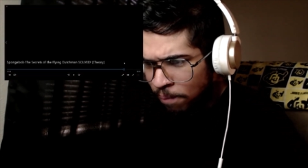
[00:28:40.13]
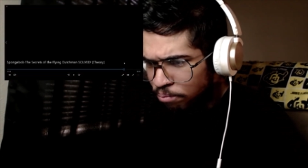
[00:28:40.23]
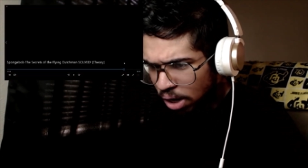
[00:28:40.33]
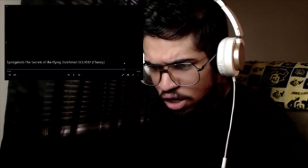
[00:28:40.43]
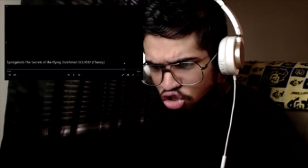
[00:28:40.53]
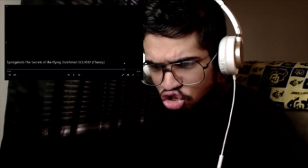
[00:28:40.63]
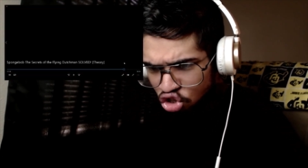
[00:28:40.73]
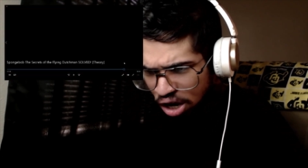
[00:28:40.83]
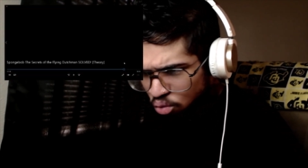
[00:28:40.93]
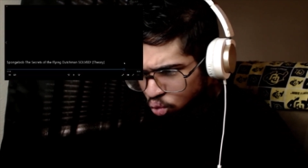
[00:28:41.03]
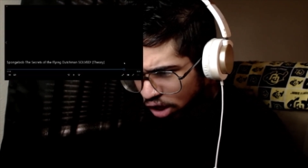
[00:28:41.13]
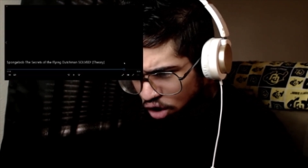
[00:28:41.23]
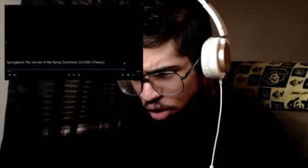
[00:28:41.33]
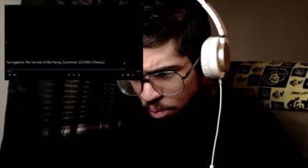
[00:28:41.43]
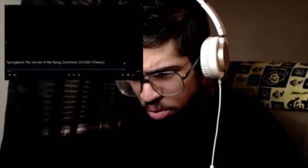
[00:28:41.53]
but instead
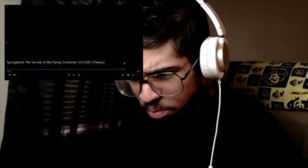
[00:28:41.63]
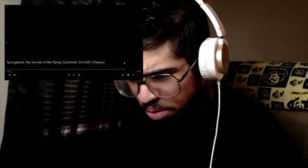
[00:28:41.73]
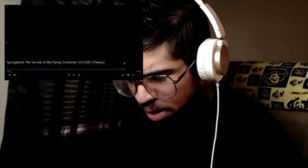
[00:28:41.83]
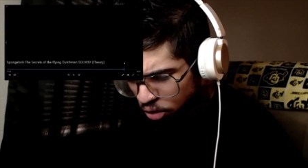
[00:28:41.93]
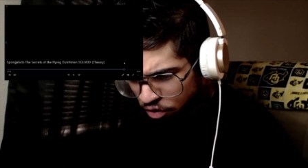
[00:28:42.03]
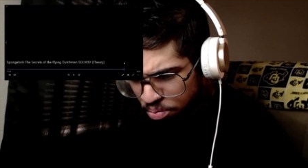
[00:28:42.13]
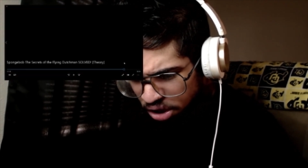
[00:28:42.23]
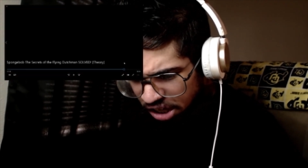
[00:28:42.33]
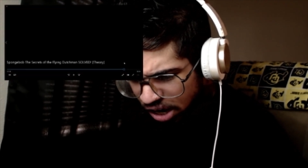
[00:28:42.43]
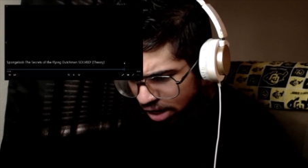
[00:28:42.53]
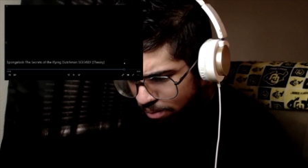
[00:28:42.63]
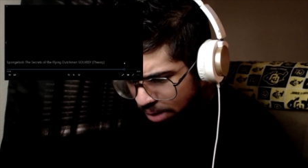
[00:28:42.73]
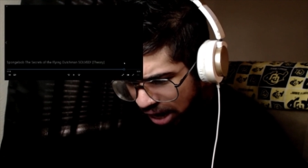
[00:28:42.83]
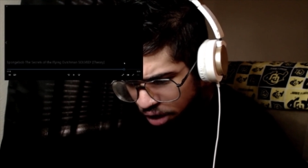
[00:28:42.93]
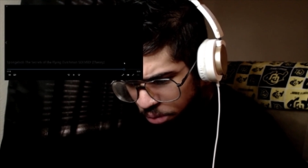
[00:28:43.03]
the people of Bikini
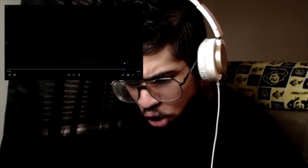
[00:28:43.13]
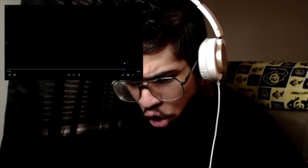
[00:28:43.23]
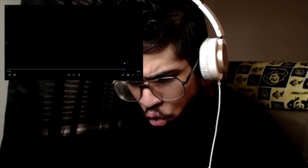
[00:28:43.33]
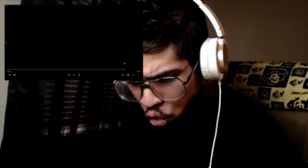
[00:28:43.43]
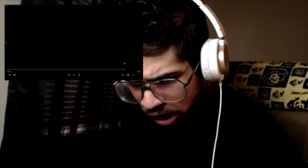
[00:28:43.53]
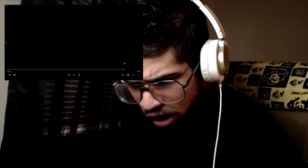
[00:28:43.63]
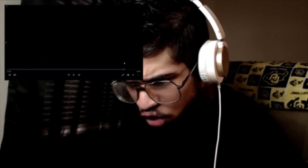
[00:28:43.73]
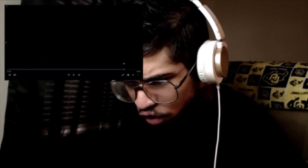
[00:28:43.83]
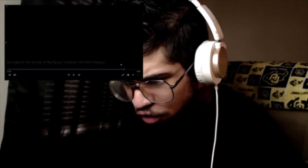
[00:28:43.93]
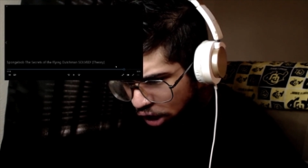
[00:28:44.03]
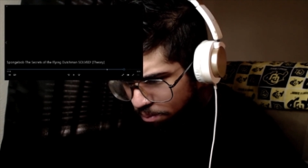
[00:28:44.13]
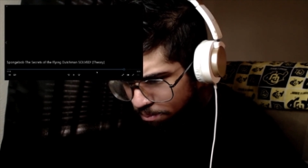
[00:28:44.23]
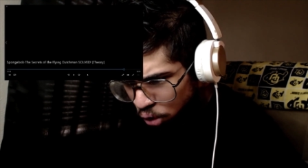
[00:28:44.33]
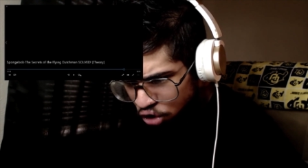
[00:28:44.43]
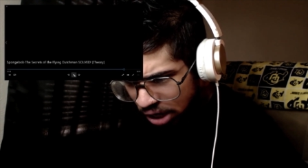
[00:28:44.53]
Bottom are aware of their
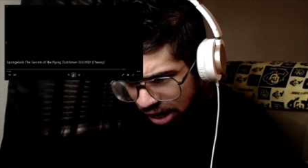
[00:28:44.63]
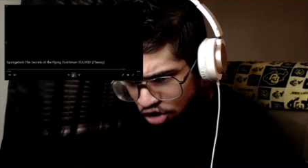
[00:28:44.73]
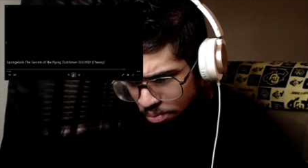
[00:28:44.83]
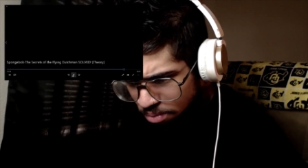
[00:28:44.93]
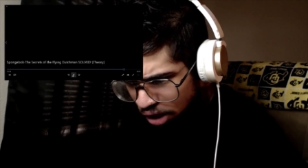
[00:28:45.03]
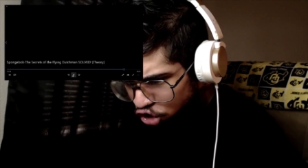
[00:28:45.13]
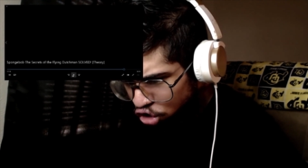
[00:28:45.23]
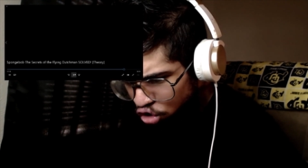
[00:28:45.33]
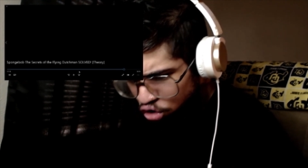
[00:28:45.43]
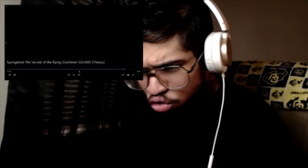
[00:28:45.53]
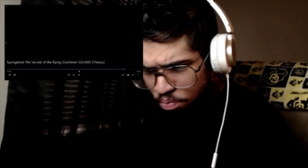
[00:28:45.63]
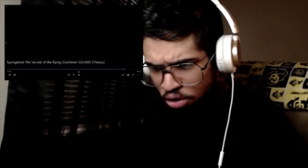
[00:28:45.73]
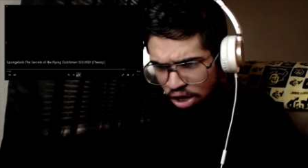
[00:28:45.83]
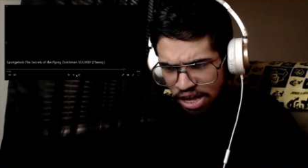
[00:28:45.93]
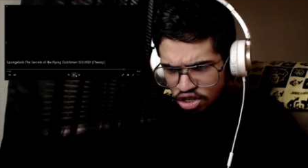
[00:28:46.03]
multi-dimensional
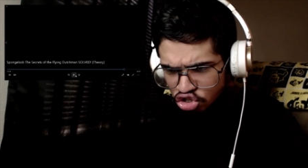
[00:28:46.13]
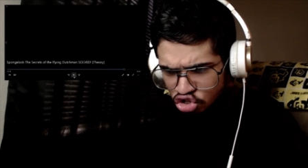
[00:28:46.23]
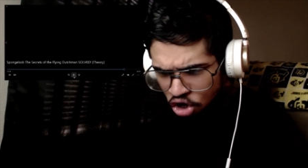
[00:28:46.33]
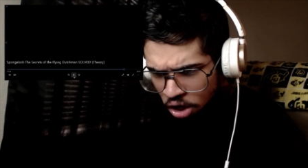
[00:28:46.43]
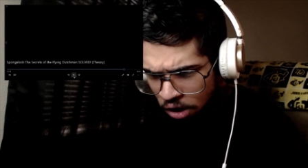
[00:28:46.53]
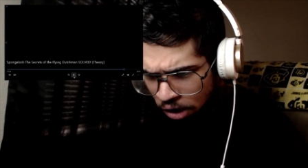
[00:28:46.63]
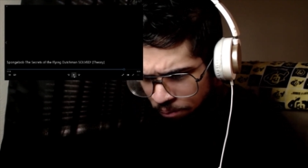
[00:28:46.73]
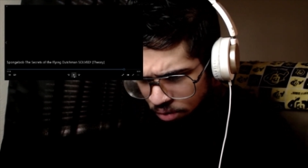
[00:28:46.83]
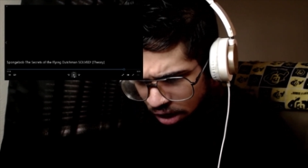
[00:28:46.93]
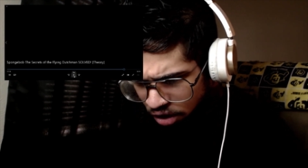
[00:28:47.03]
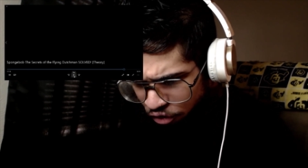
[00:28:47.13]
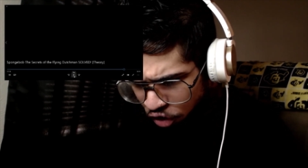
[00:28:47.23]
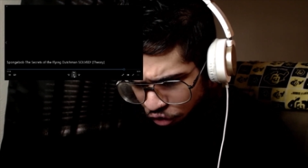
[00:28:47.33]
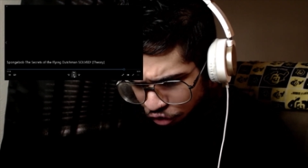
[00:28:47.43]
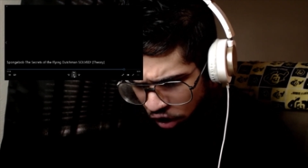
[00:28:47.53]
place, and of
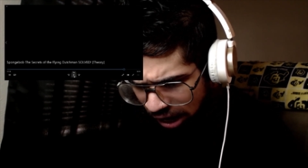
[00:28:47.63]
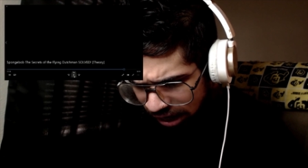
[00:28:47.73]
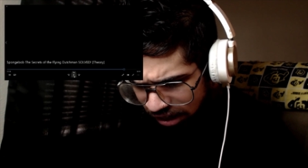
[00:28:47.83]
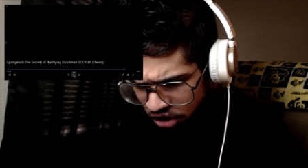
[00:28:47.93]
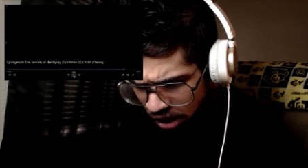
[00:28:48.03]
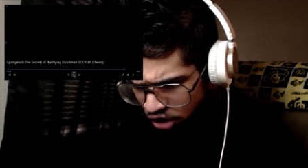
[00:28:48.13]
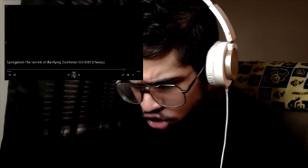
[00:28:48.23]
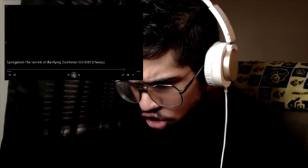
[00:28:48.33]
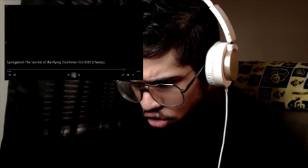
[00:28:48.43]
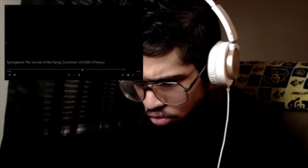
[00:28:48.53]
the Flying Dutchman, dude,